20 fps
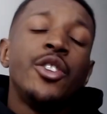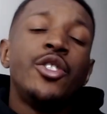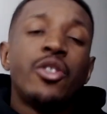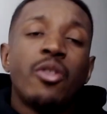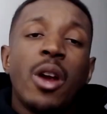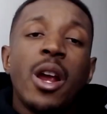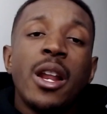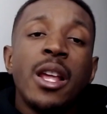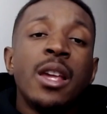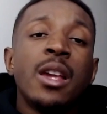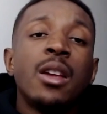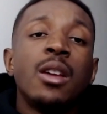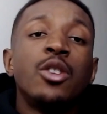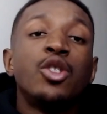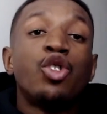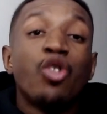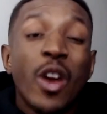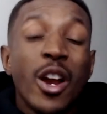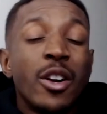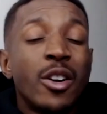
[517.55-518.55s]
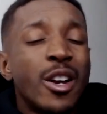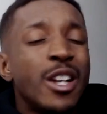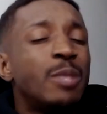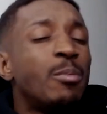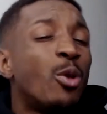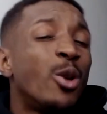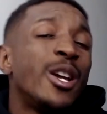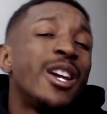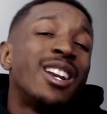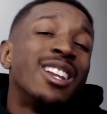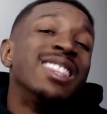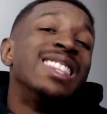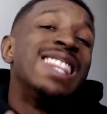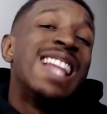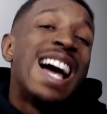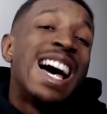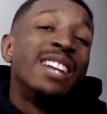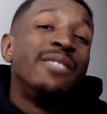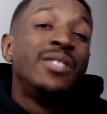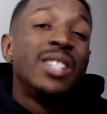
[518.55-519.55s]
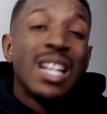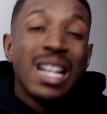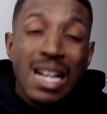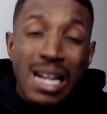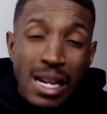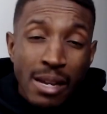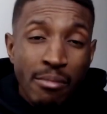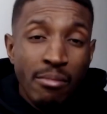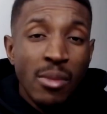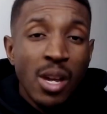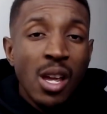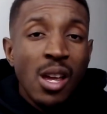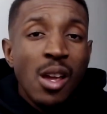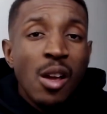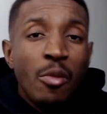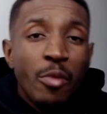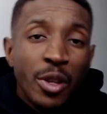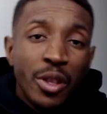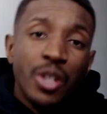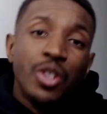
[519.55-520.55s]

trader is putting in a lot of time with the